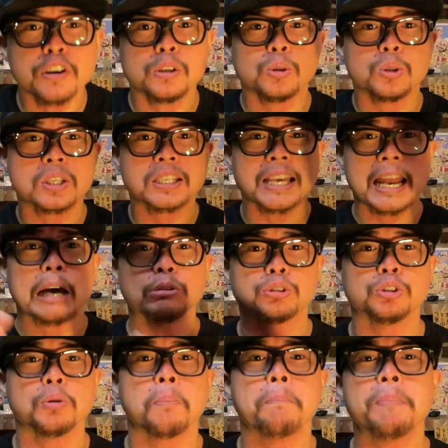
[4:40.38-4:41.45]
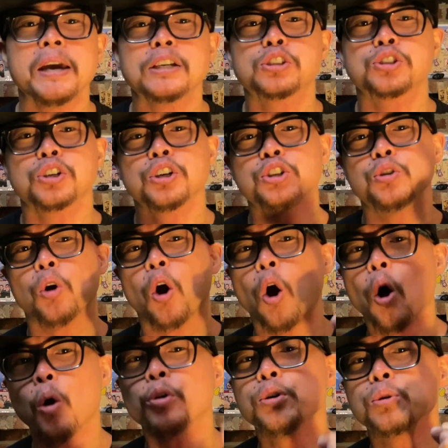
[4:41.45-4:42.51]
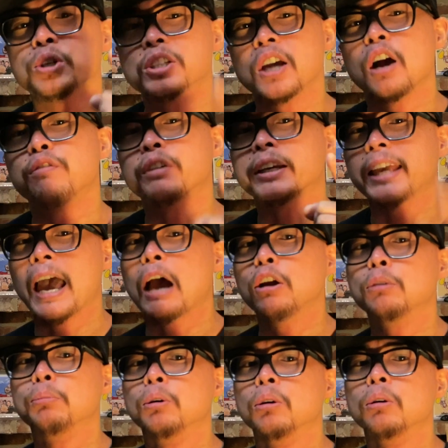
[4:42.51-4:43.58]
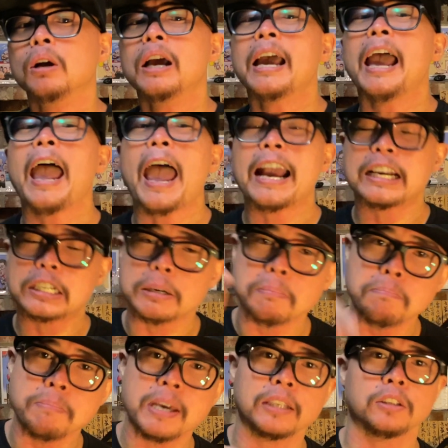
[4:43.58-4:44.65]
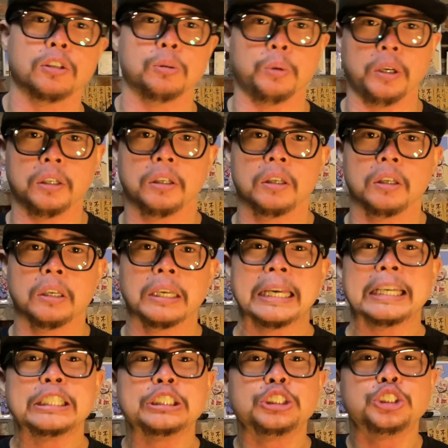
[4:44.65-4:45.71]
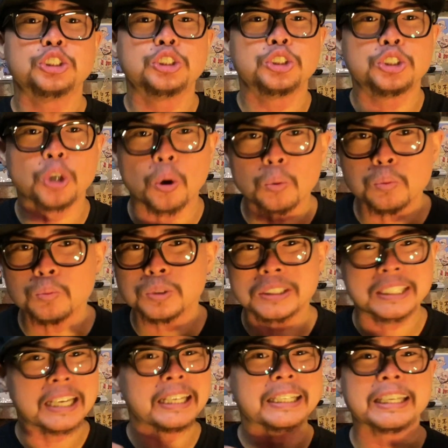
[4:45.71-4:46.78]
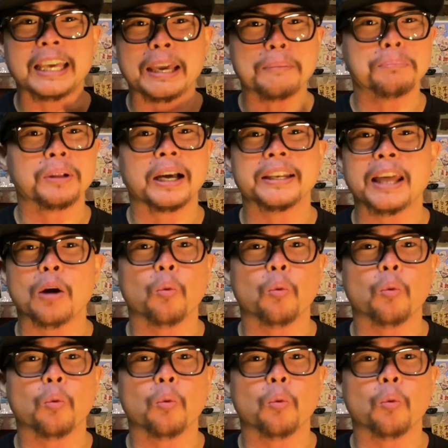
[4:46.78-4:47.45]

you set out to do, make sure you hold yourself accountable and commit to it. Don't set a game plan that